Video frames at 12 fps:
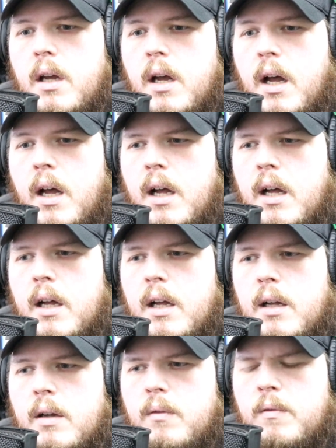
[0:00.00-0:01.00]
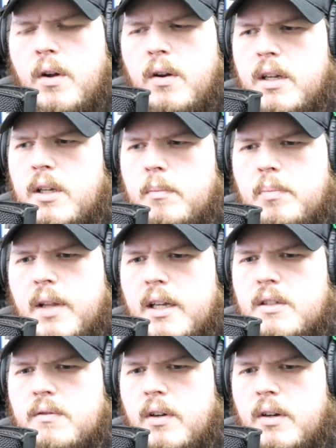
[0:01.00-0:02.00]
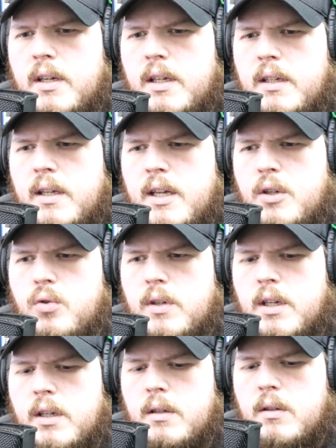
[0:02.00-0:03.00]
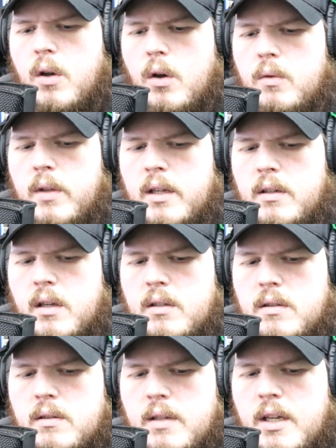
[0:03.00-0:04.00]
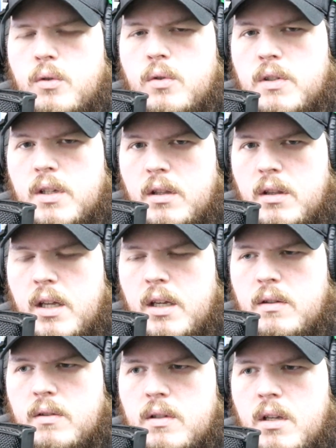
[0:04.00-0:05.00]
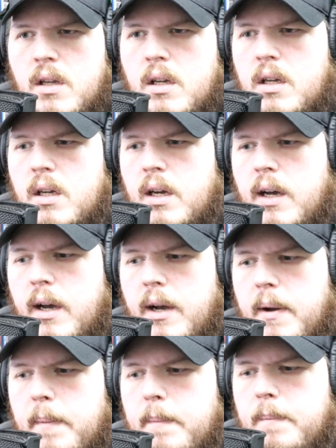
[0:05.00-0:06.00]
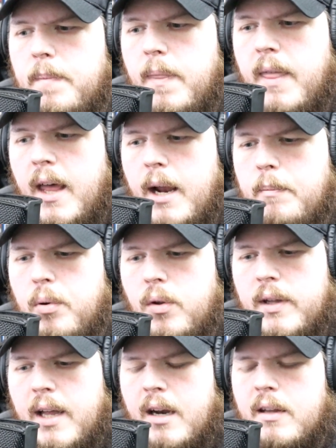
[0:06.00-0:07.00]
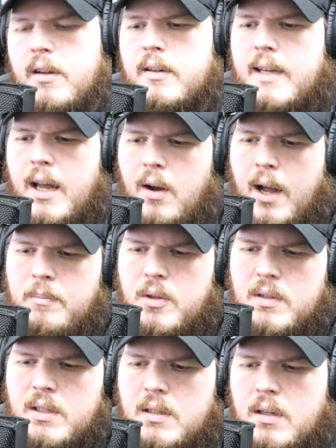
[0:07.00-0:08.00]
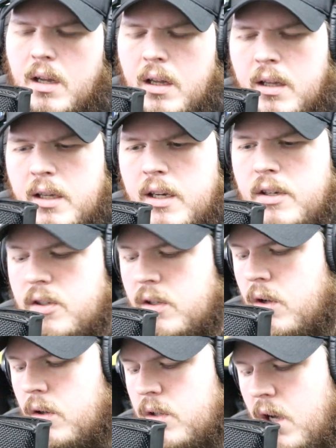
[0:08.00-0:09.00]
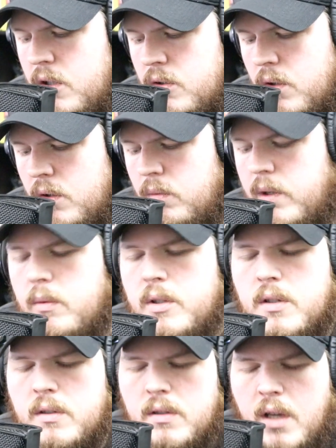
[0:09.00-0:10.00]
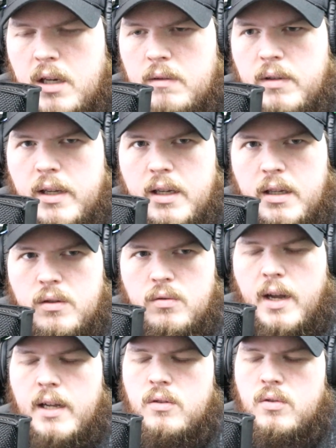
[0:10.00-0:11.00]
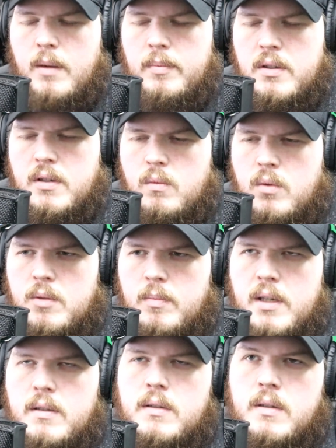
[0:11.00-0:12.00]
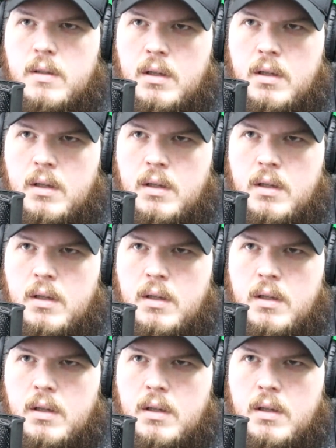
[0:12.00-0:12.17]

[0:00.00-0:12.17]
very complex, very intricate code that does interesting things, that I'm pulling out of there. Now I'm using an engine called Construct 3, which is kind of like a drag and drop engine, which makes